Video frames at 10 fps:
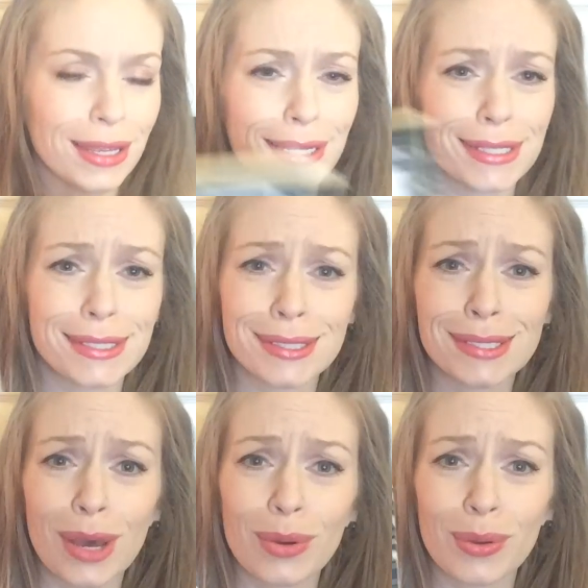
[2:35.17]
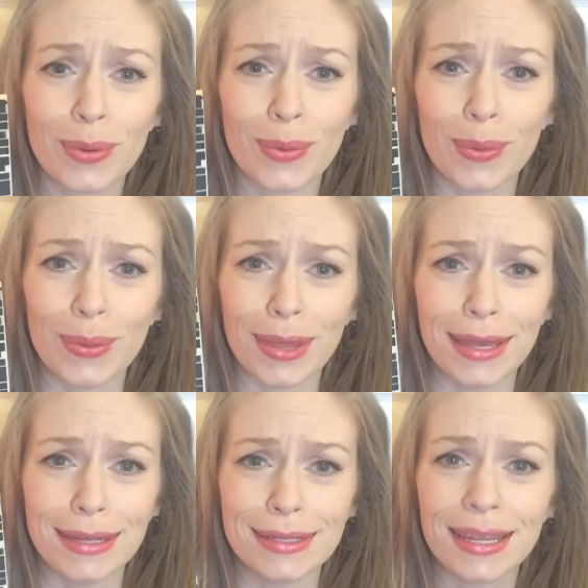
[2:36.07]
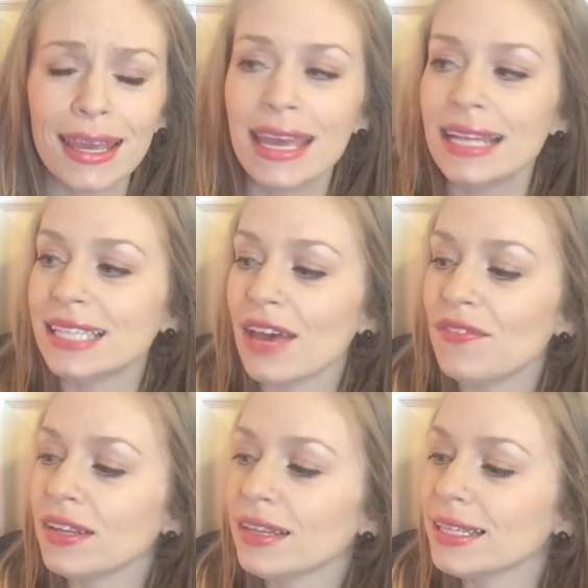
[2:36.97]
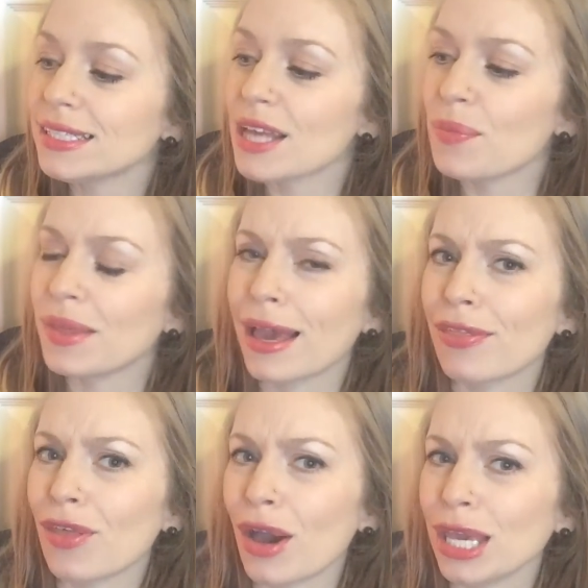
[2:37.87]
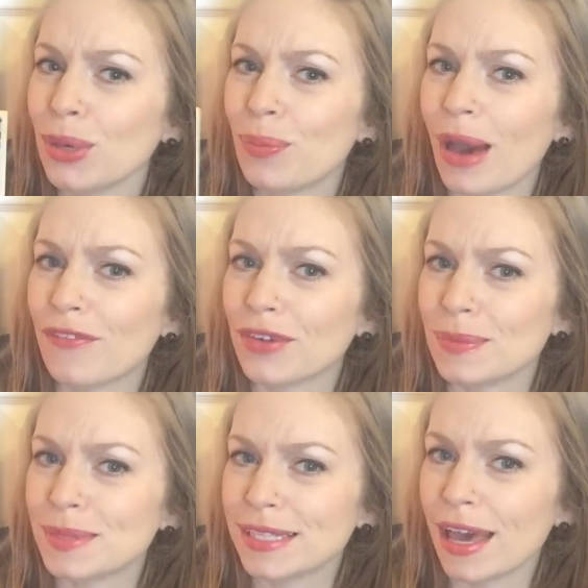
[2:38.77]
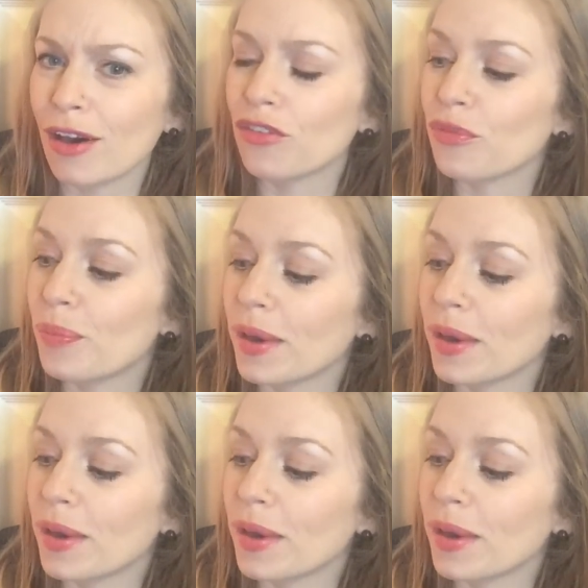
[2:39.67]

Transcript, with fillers: It is so cool and definitely something I thought he would buy for himself,